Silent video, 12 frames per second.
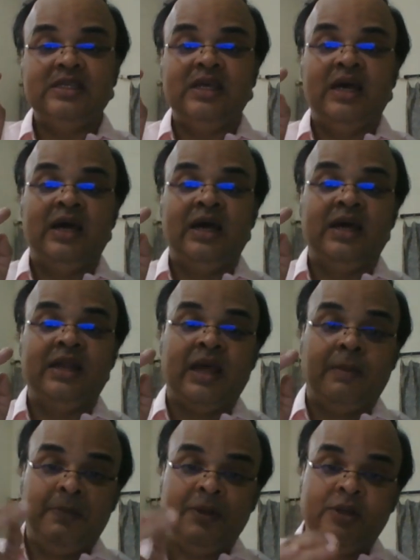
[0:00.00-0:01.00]

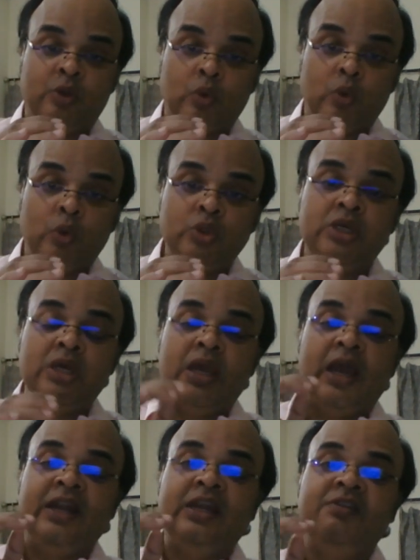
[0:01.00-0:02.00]
rapid growth,
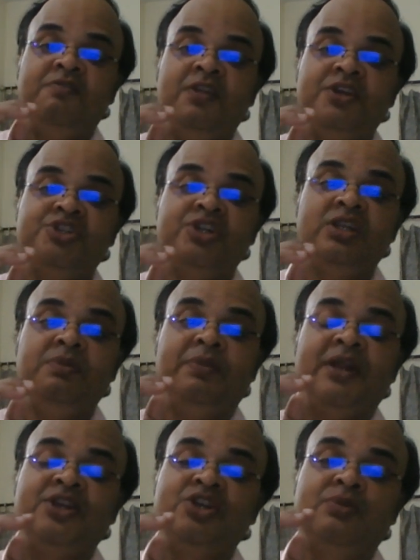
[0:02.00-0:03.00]
and inflationary
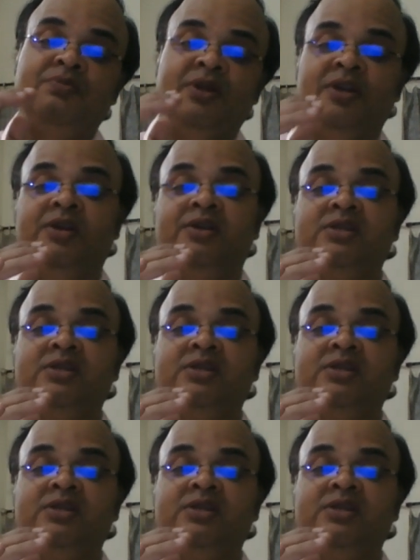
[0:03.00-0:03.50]
pressure builds.